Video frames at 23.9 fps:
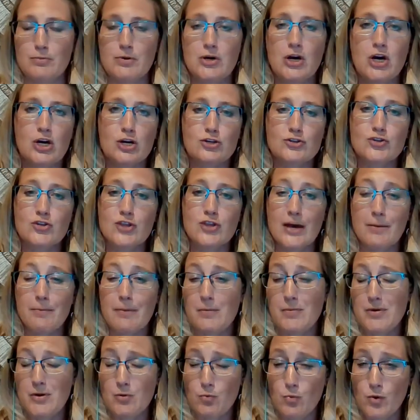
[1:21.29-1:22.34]
So that
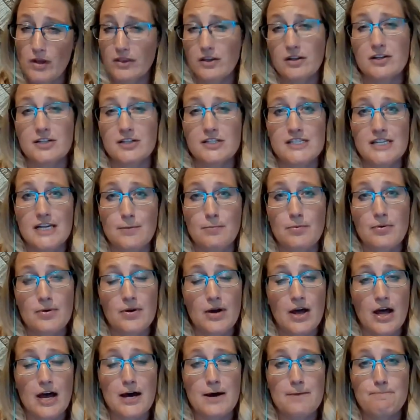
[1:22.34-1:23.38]
might be one little tip
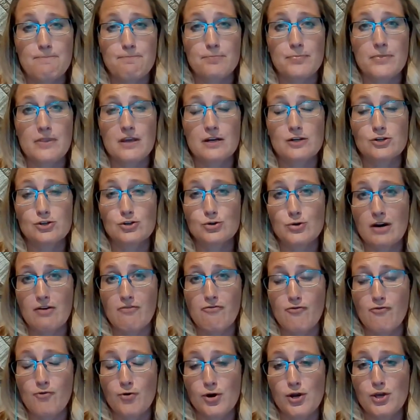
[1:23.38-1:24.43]
um, trick
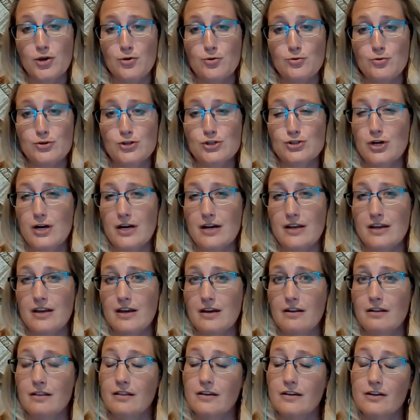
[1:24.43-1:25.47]
for you to try to get
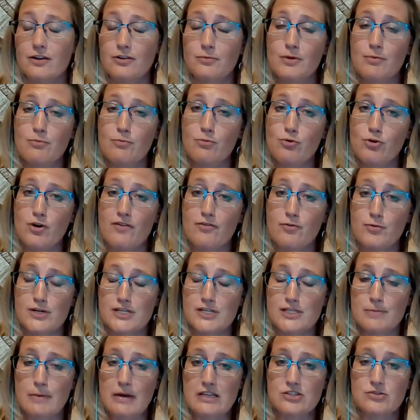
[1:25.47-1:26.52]
a little bit more of a
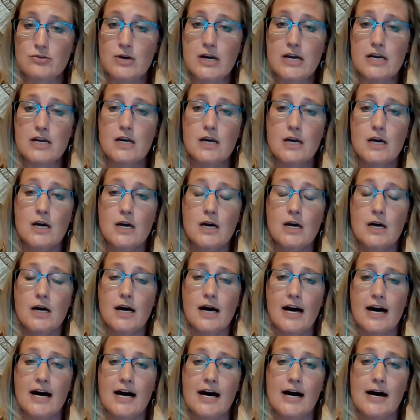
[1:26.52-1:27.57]
response rate.
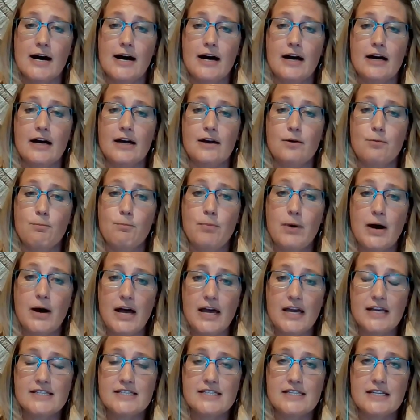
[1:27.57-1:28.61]
Uh,
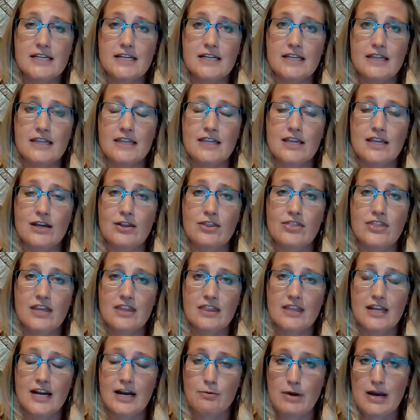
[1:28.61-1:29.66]
but the thing
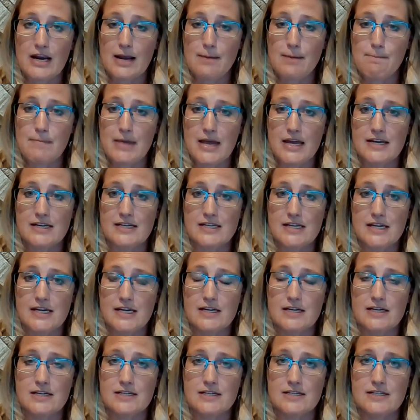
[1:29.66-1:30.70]
that I recommend
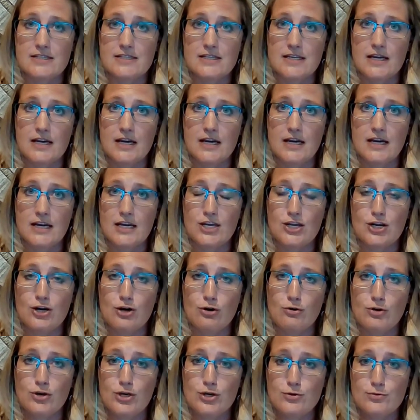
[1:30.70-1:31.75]
is you
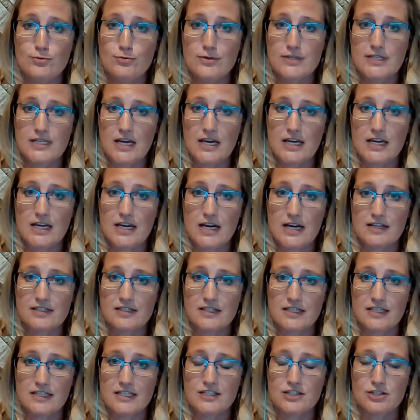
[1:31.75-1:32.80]
know, use a guest
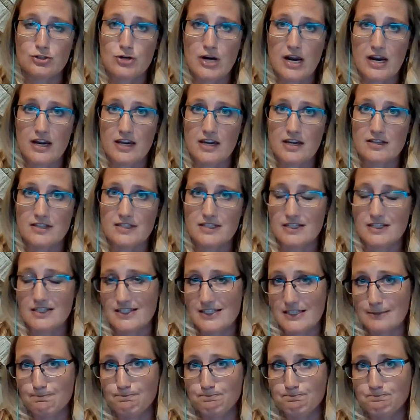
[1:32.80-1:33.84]
list tracking
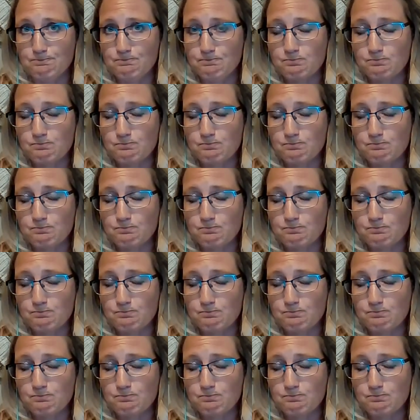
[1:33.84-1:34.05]
system.